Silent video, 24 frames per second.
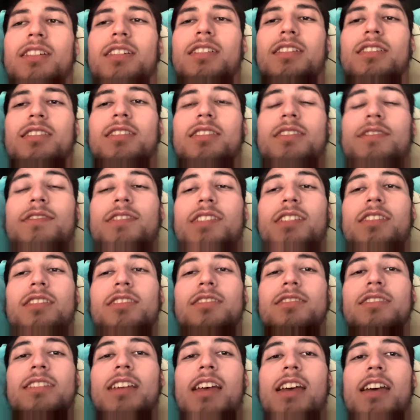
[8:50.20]
leaving
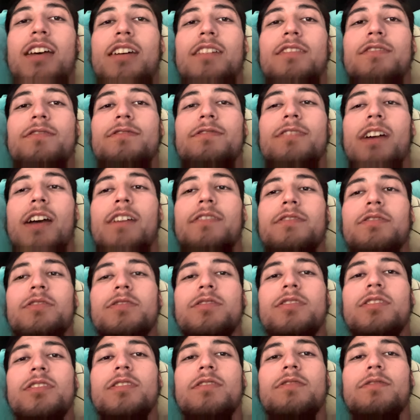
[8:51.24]
us at
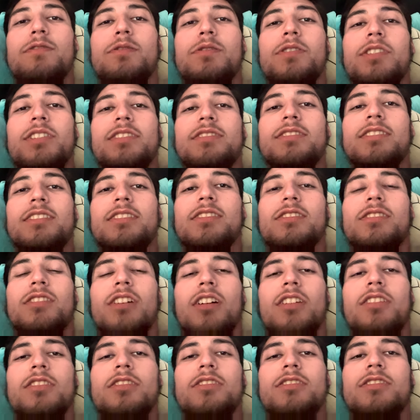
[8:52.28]

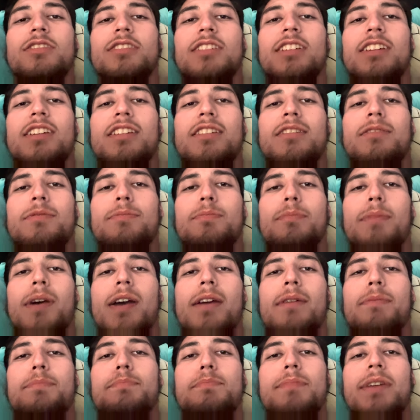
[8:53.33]
$546 in my
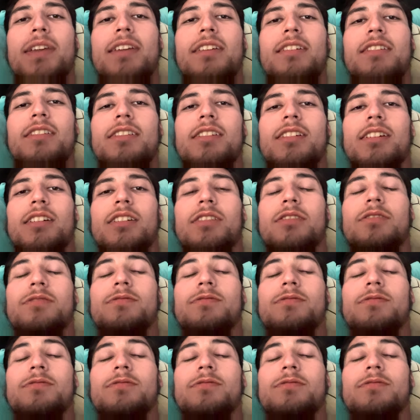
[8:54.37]
bank account.